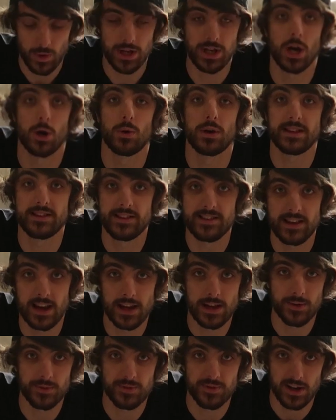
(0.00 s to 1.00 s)
we know it's
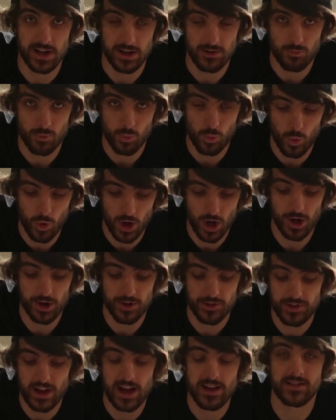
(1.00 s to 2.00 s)
safe and it
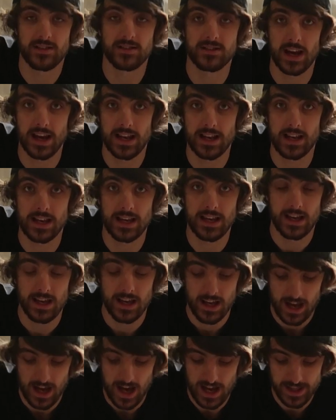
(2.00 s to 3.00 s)
works as a daily,
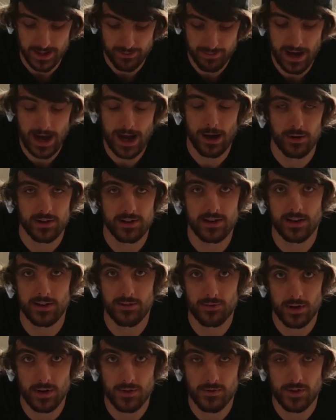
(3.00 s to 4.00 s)
and the power
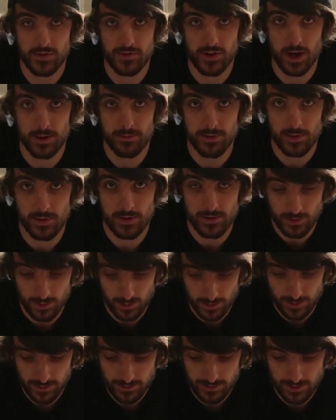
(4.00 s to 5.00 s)
delivery of this turbo is
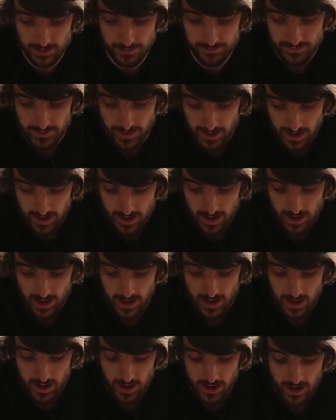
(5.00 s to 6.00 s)
awesome.
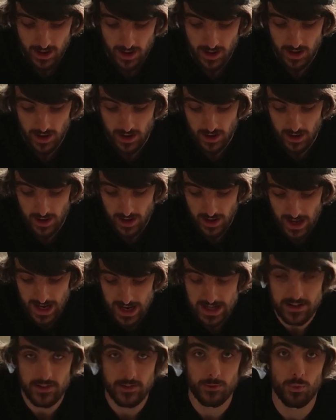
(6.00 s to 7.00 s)

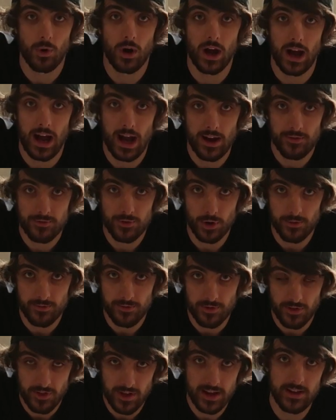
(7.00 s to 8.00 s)
Hence why I have gone
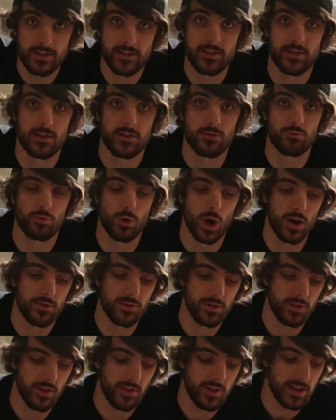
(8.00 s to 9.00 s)
for this
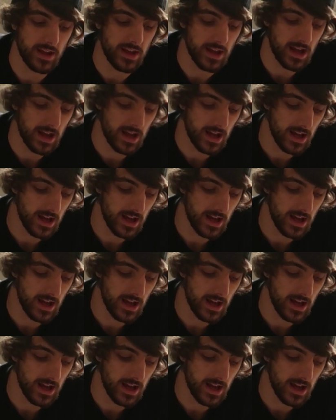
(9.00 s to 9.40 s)
rather than the